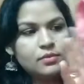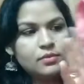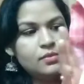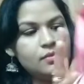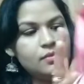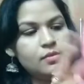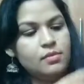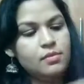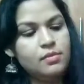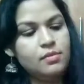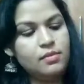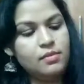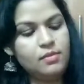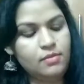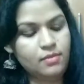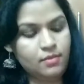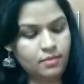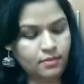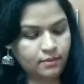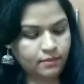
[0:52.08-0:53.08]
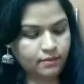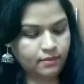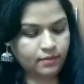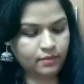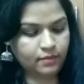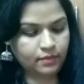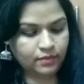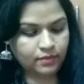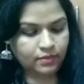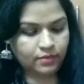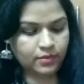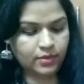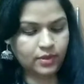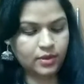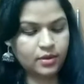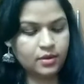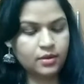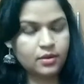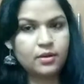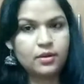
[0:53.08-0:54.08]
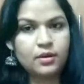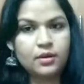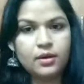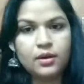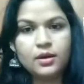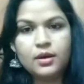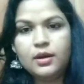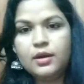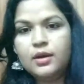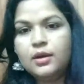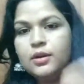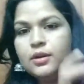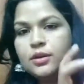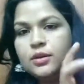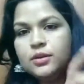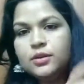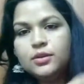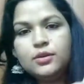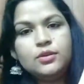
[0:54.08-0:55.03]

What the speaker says: [no speech]